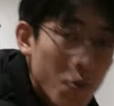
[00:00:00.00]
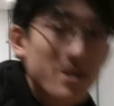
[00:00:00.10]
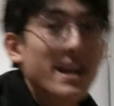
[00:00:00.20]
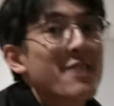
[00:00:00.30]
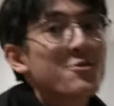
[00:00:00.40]

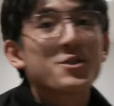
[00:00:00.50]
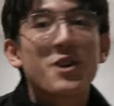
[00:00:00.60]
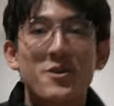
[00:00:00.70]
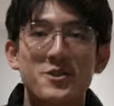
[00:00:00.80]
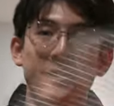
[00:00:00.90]
with the
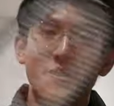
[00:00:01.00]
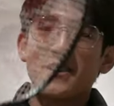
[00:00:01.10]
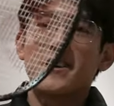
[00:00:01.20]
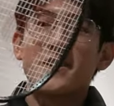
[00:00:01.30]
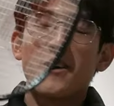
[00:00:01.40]
introduction
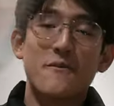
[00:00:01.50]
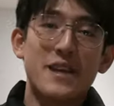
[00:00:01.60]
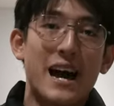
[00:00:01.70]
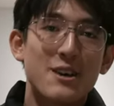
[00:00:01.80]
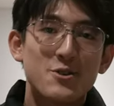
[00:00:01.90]
of
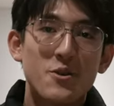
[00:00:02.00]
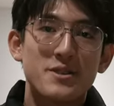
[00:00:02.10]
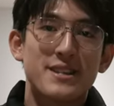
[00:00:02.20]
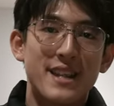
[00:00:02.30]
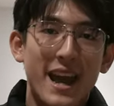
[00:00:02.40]
the
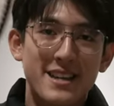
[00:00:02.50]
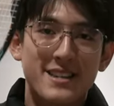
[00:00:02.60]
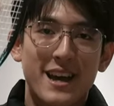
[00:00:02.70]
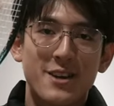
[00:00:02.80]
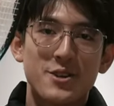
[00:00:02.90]
Astrox
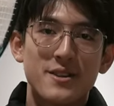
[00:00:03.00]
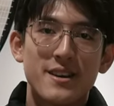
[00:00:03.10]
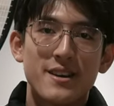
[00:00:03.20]
Nextage,